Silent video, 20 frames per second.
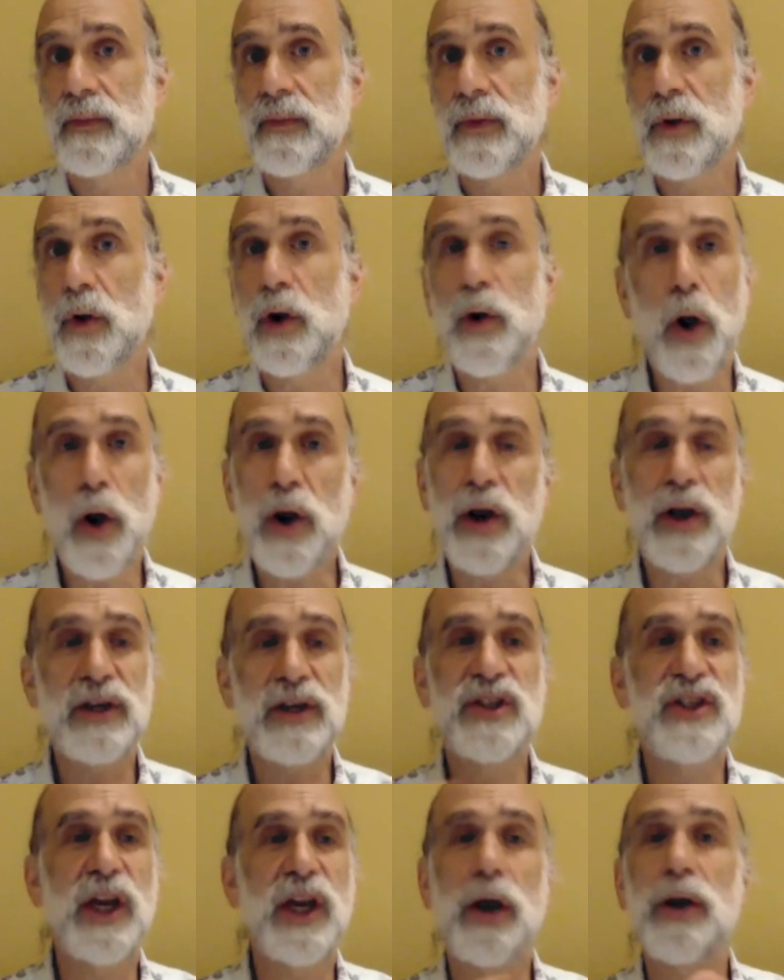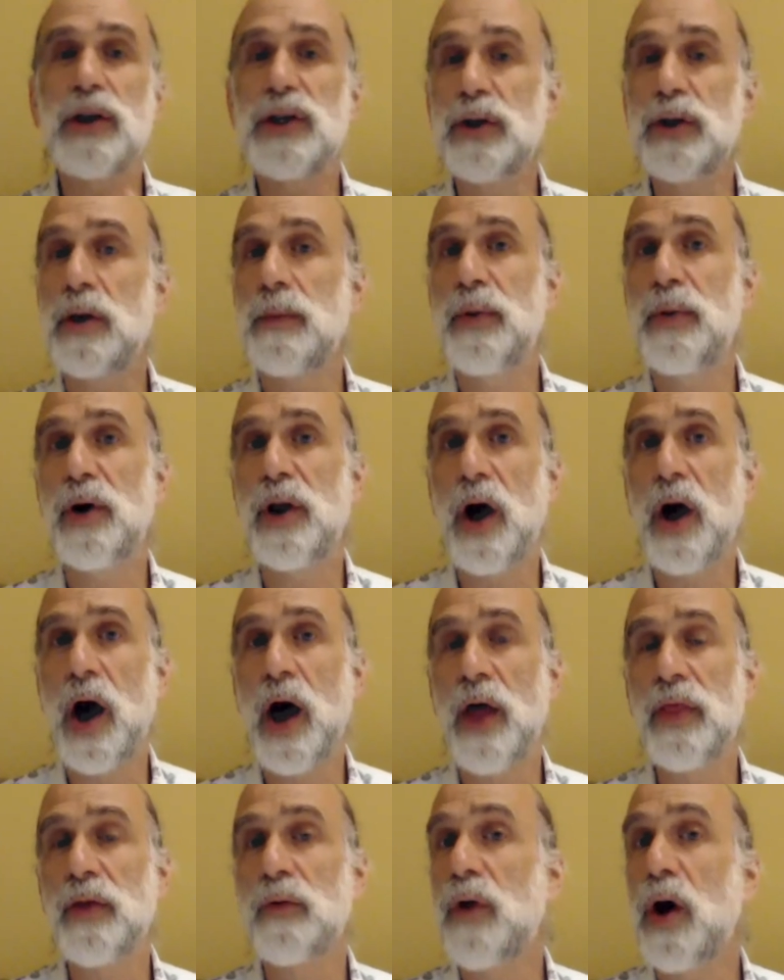Or, or, stickers you can put
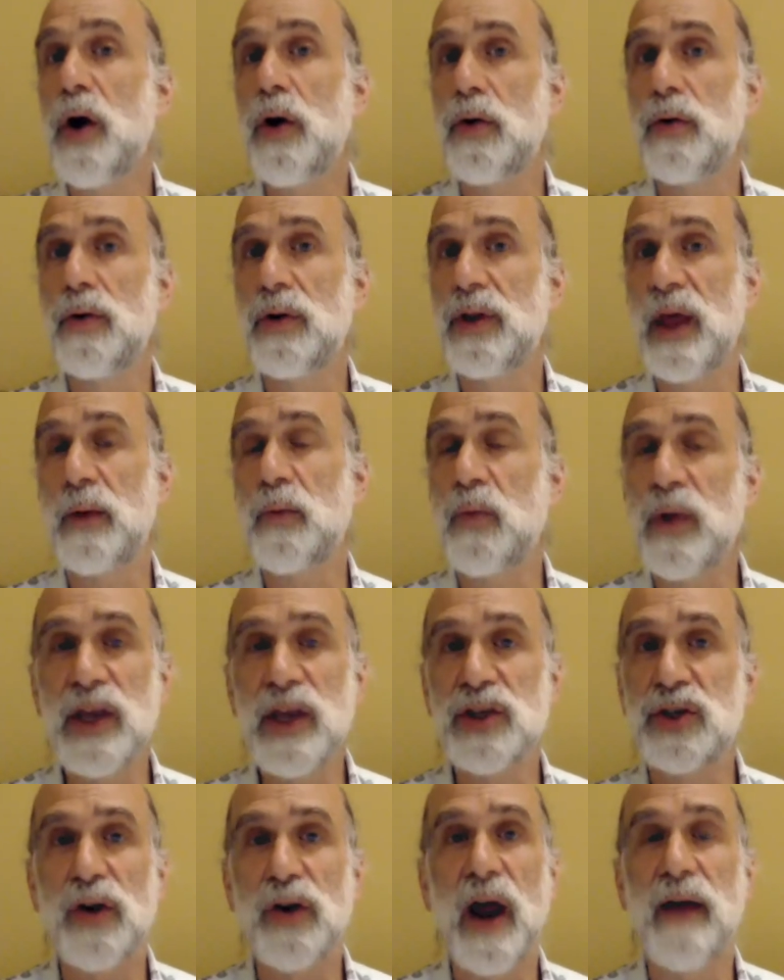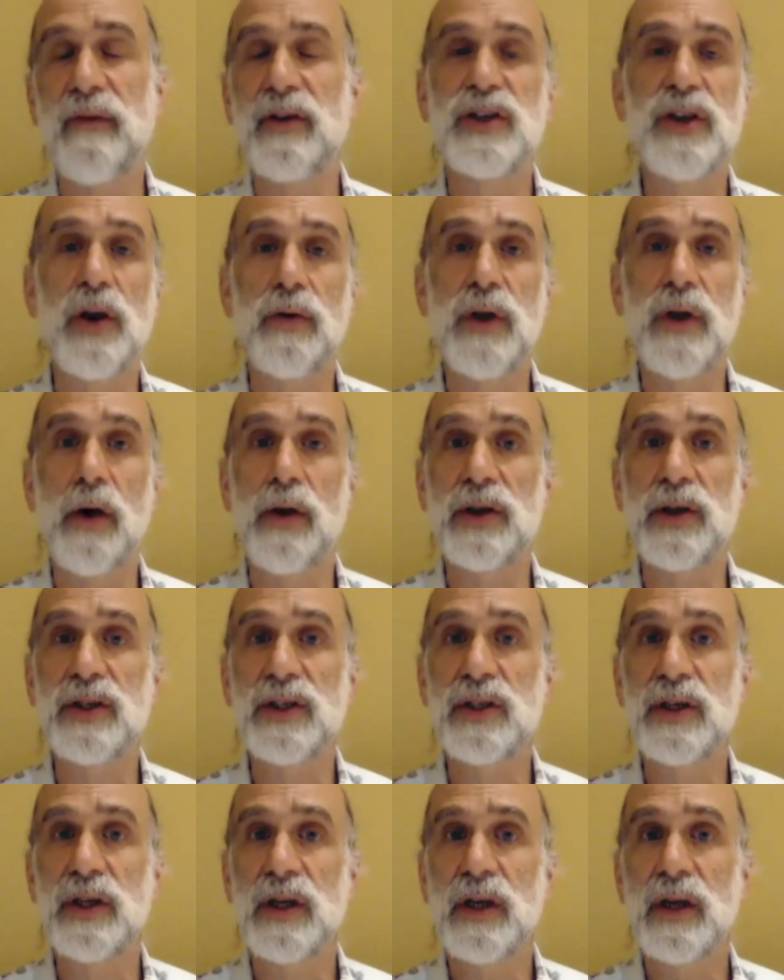on the road that we as drivers don't
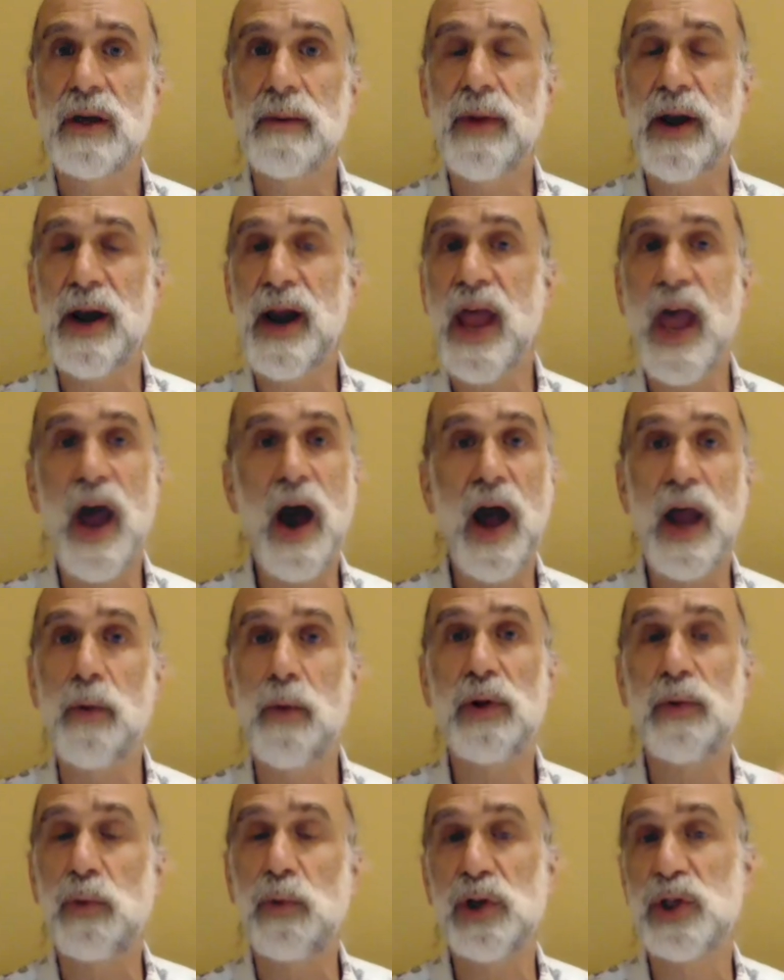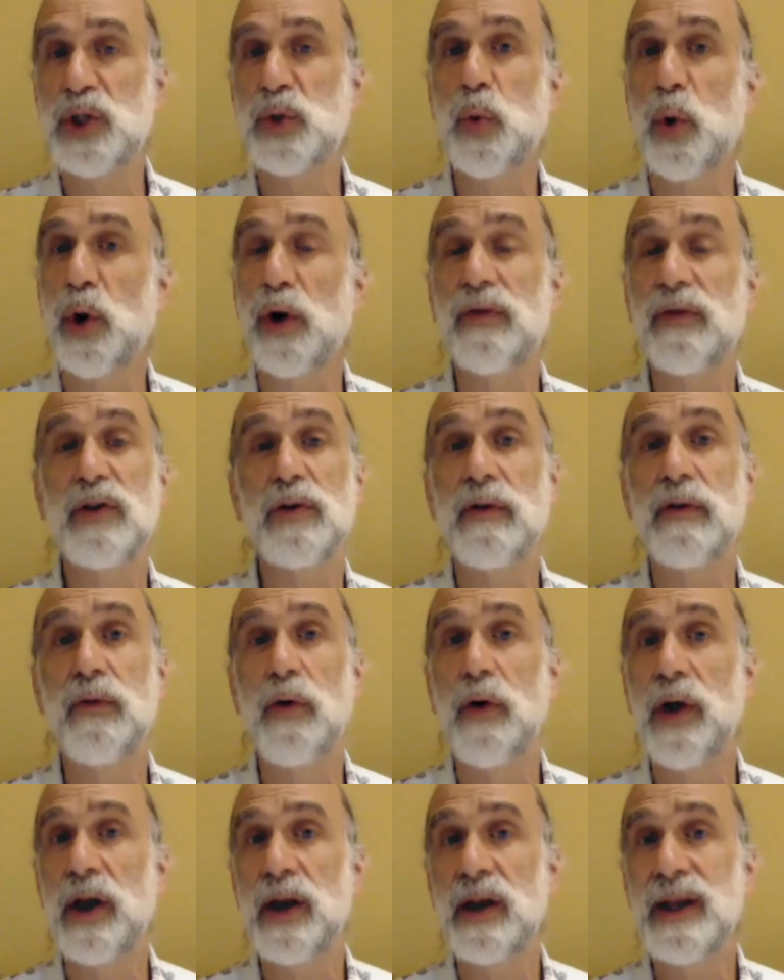notice, but an AI will, will swerve to
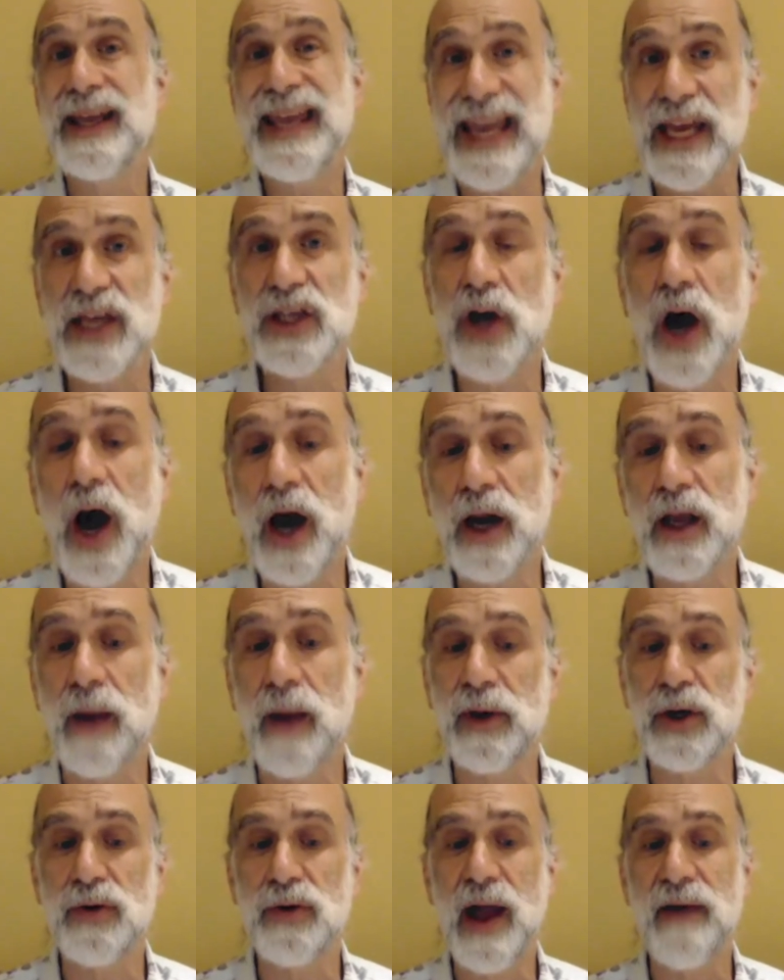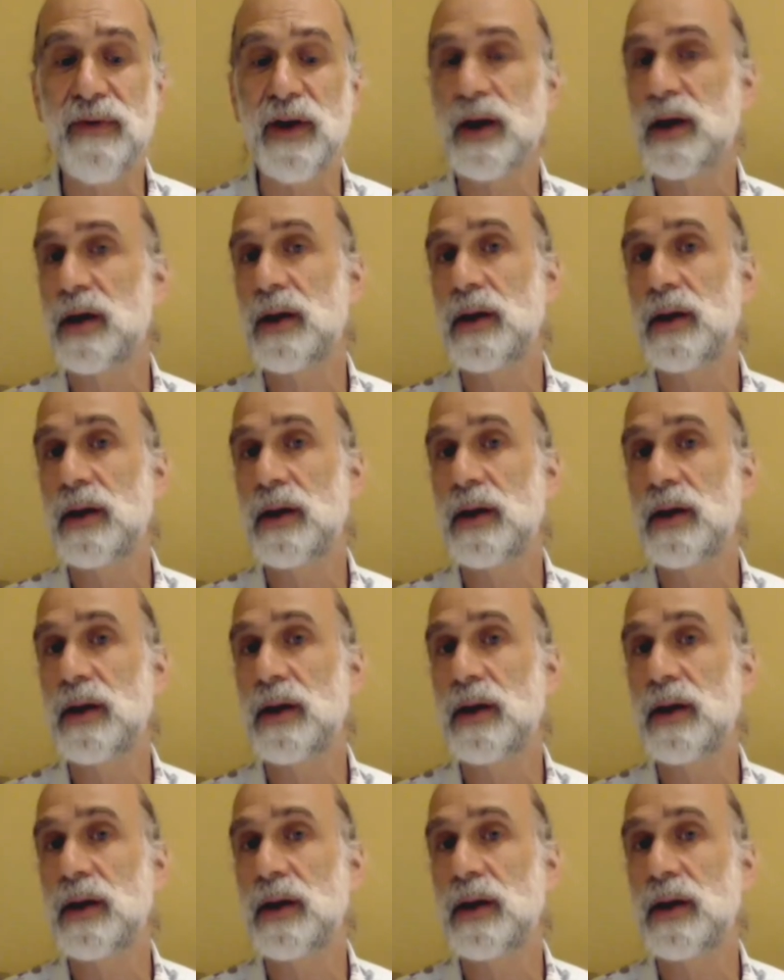avoid into oncoming traffic.